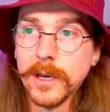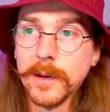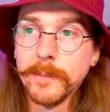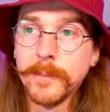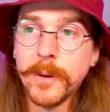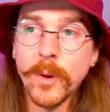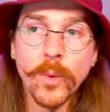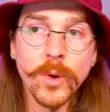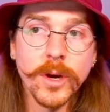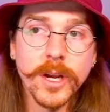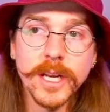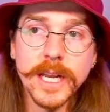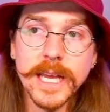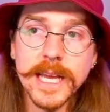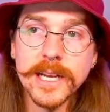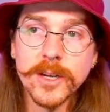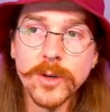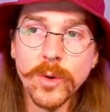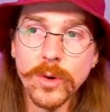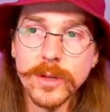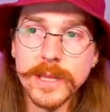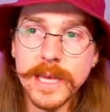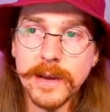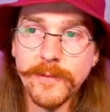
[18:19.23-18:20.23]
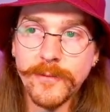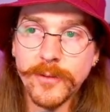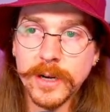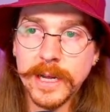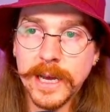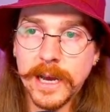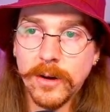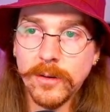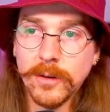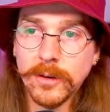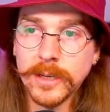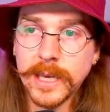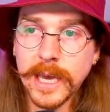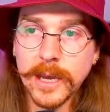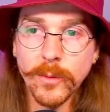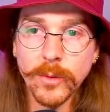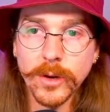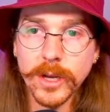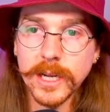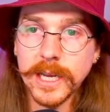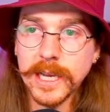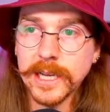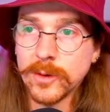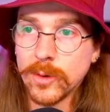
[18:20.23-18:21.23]
But we're going to ignore that for now, okay? We're
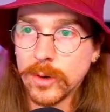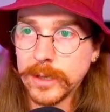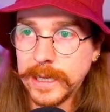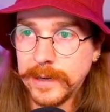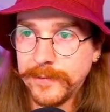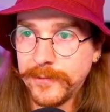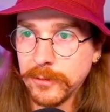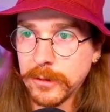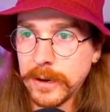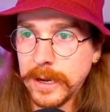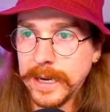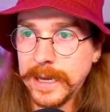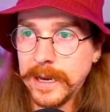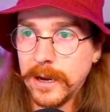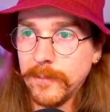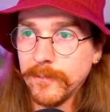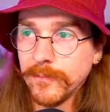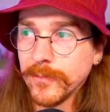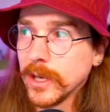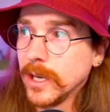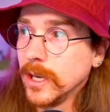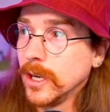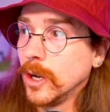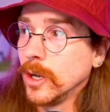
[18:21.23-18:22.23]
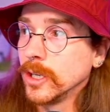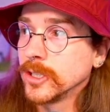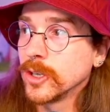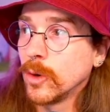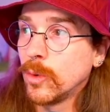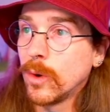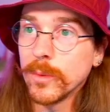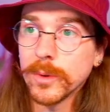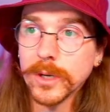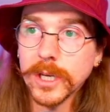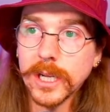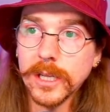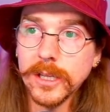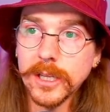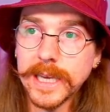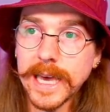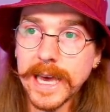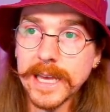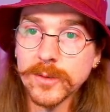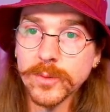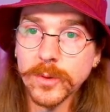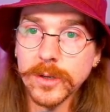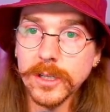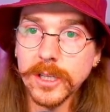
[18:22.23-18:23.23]
going to ignore that for right now. So what we're going to look
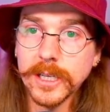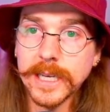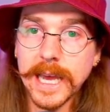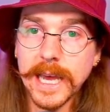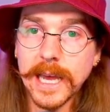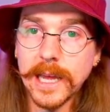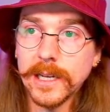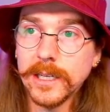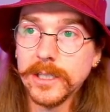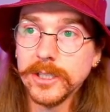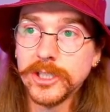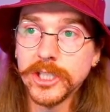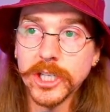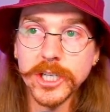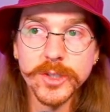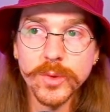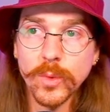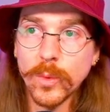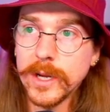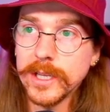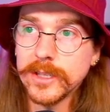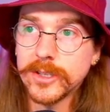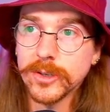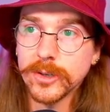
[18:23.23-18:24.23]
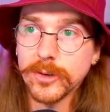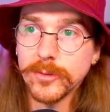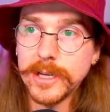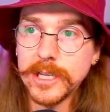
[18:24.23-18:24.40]
at is we're going to look at just Winter